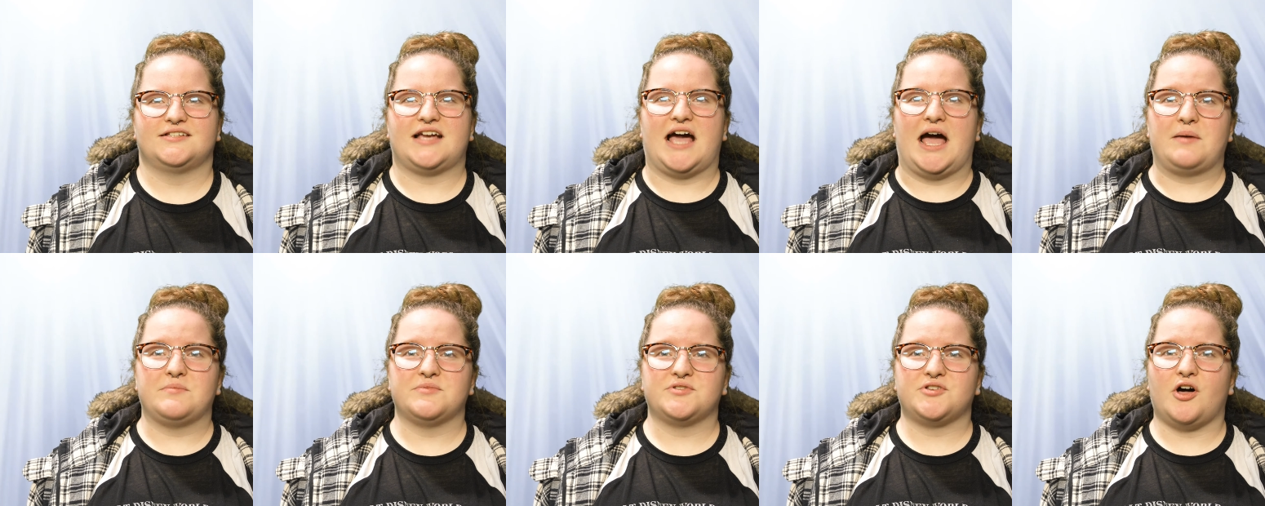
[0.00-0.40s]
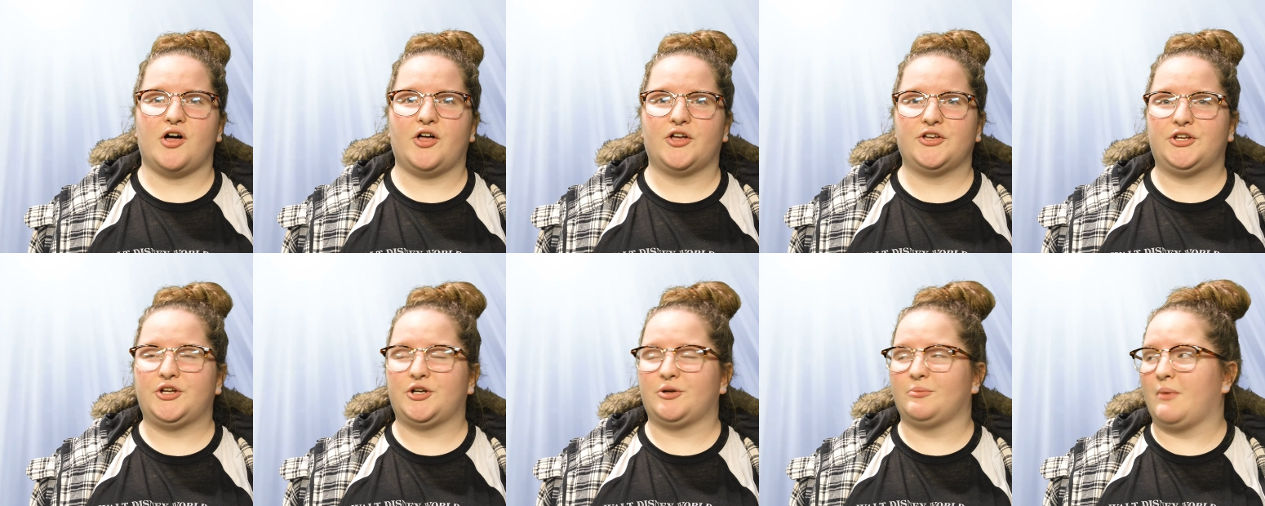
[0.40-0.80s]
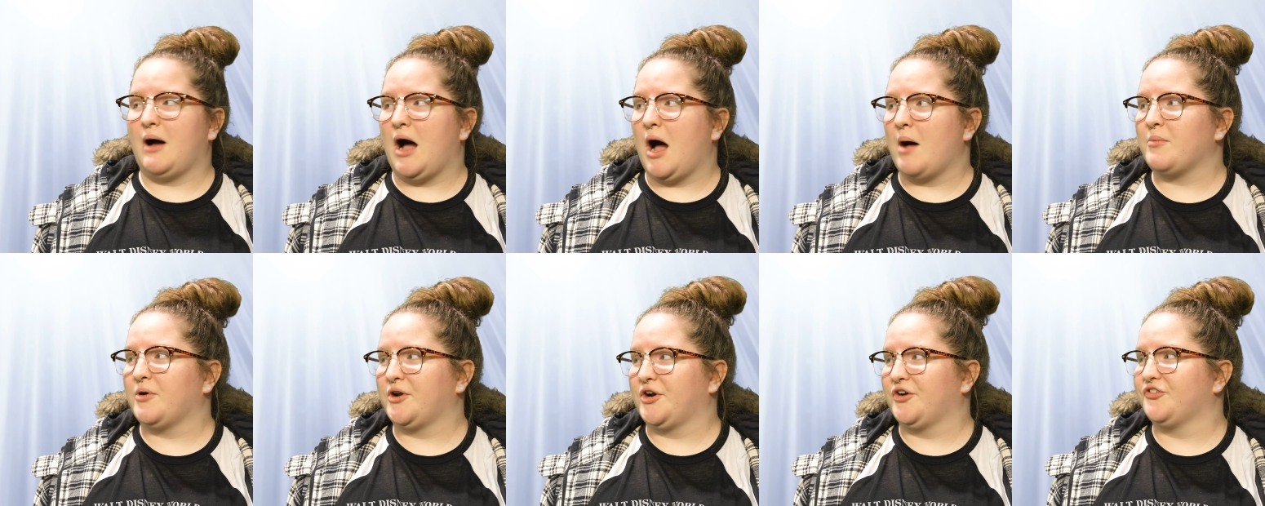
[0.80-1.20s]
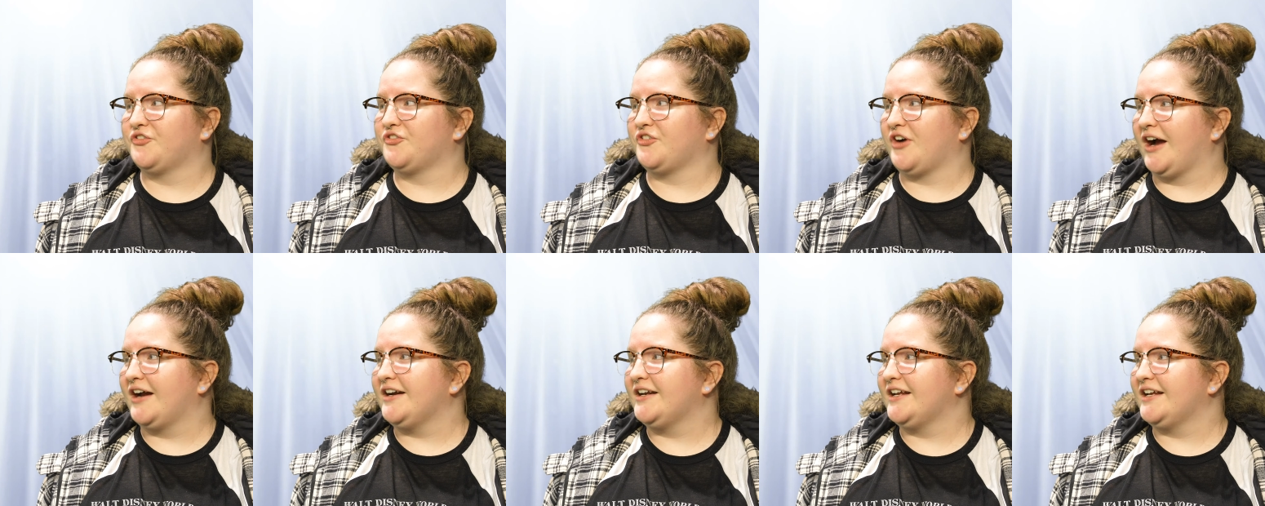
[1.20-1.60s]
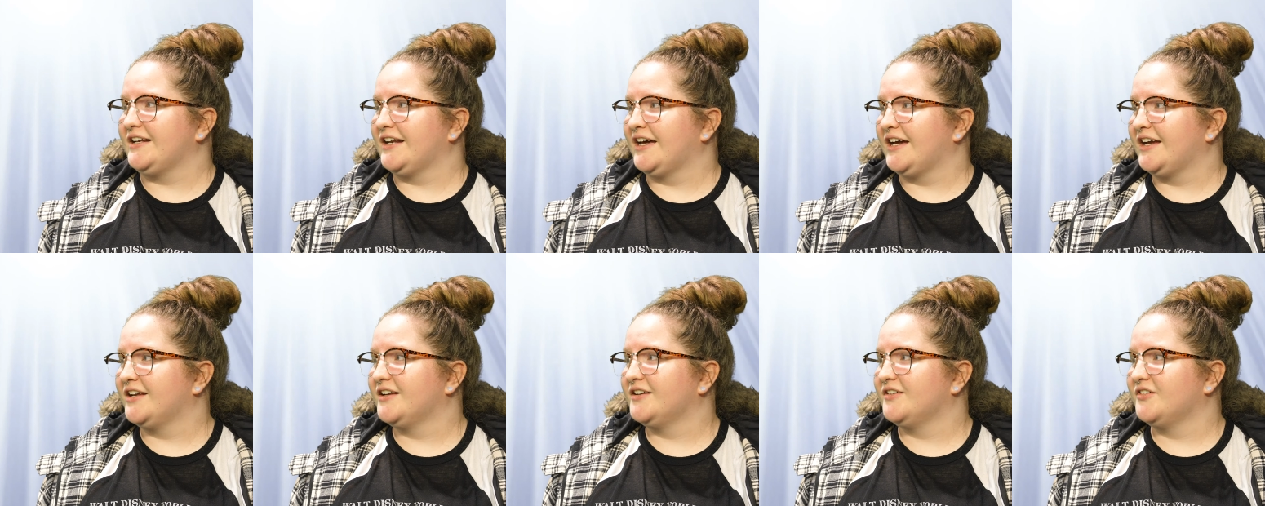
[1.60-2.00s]
Time's calling your mom on a Friday
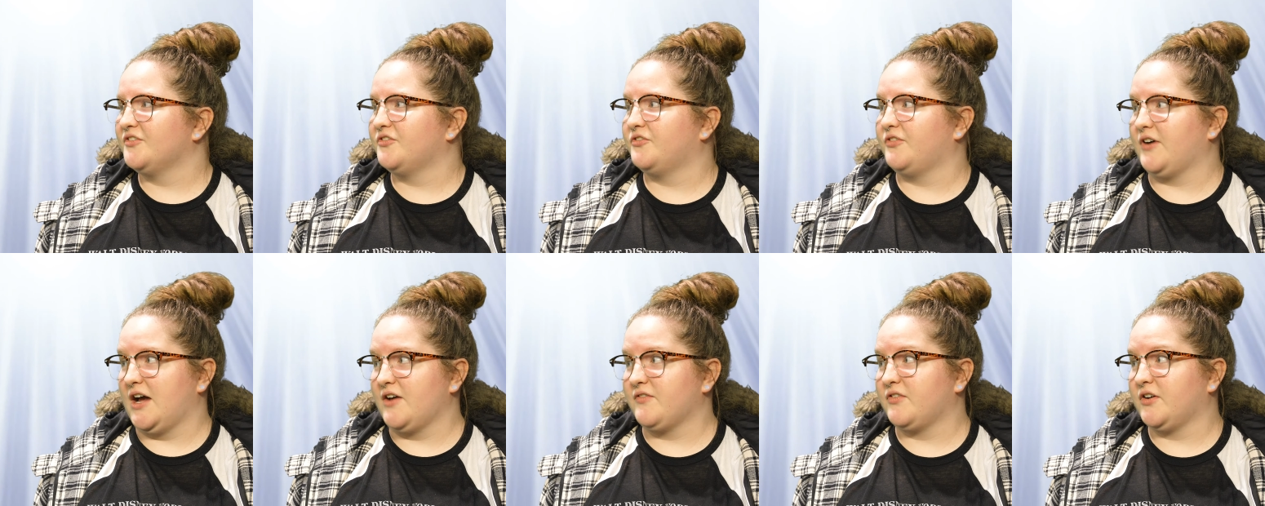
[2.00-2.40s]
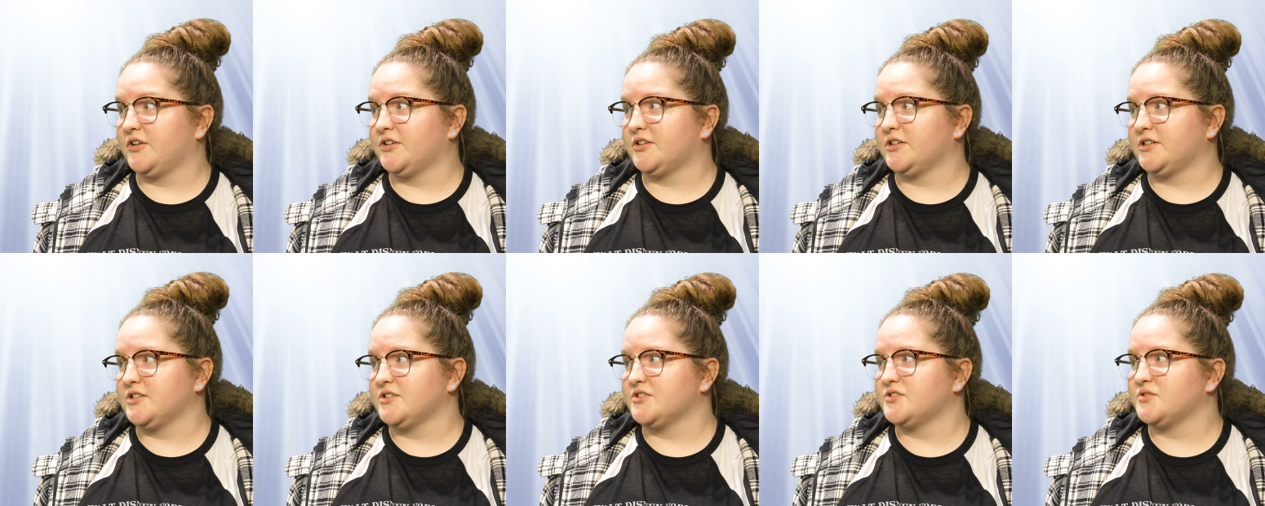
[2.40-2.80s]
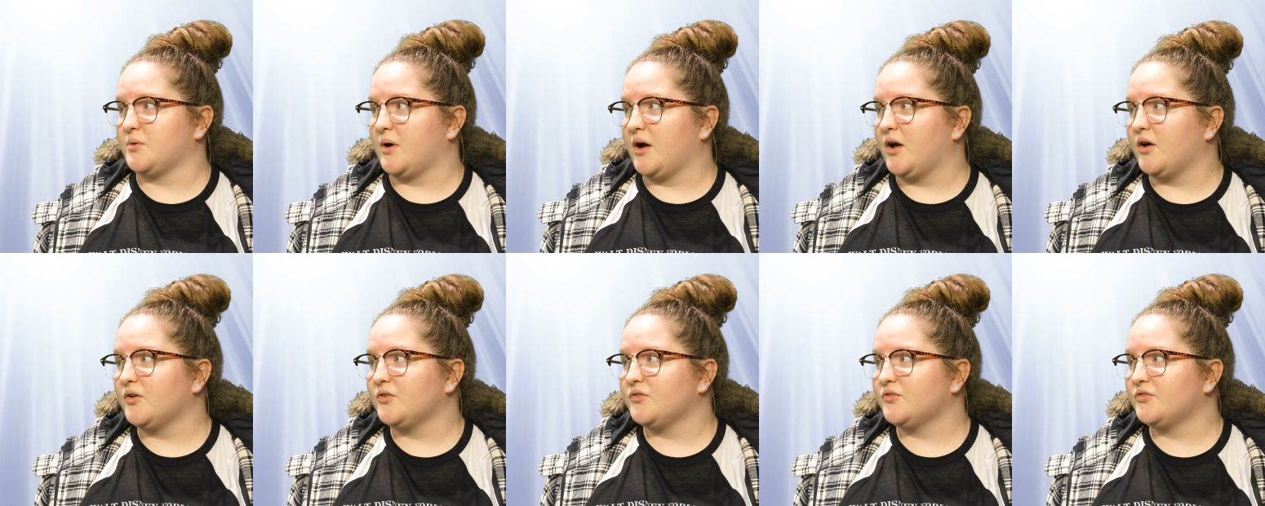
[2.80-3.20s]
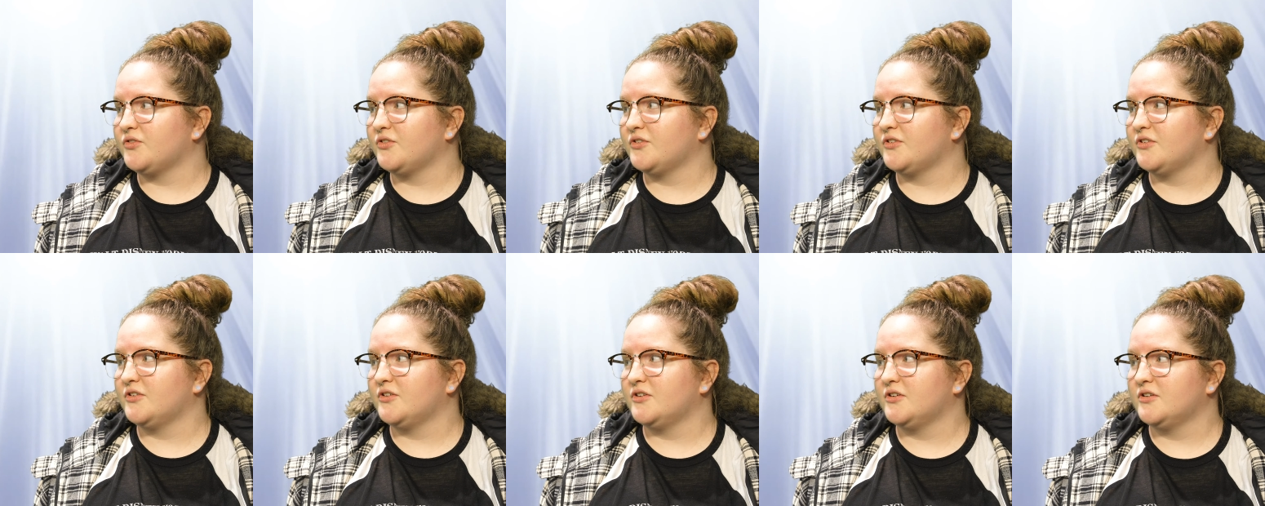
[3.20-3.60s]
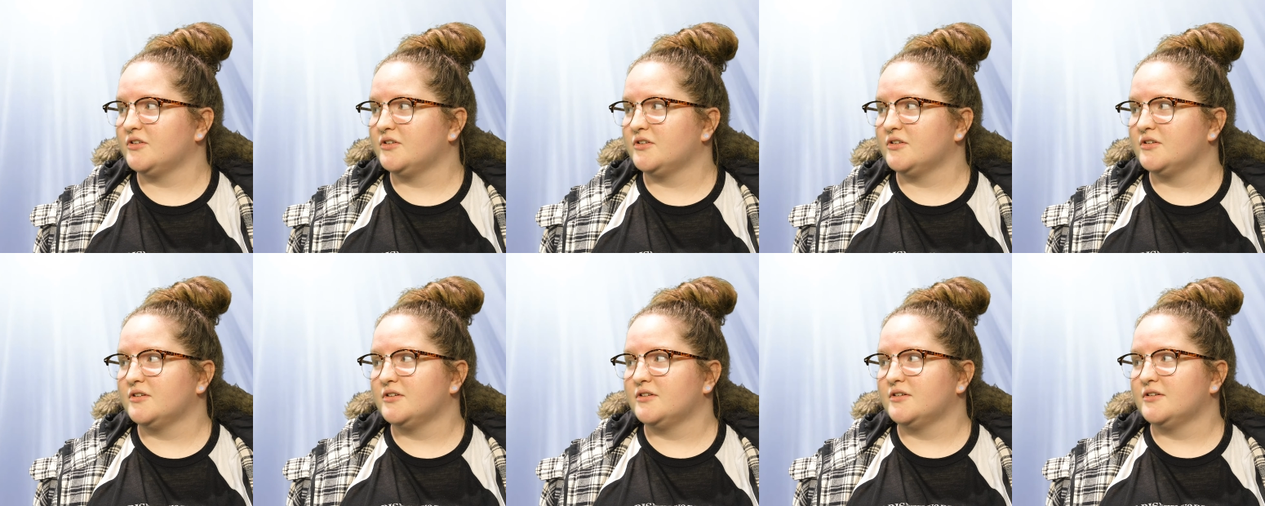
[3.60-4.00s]
night, 512.